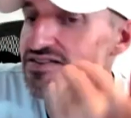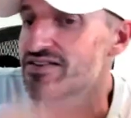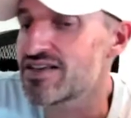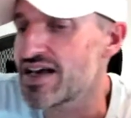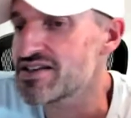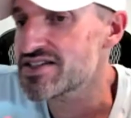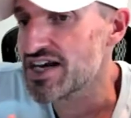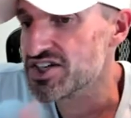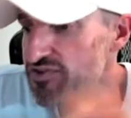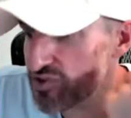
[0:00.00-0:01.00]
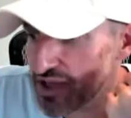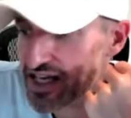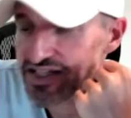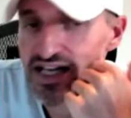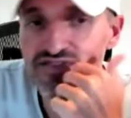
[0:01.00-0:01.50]
into today's session from
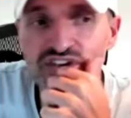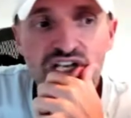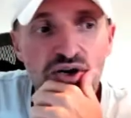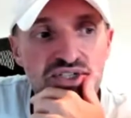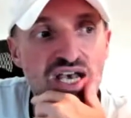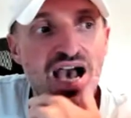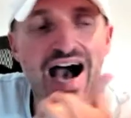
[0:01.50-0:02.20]
last night's videos.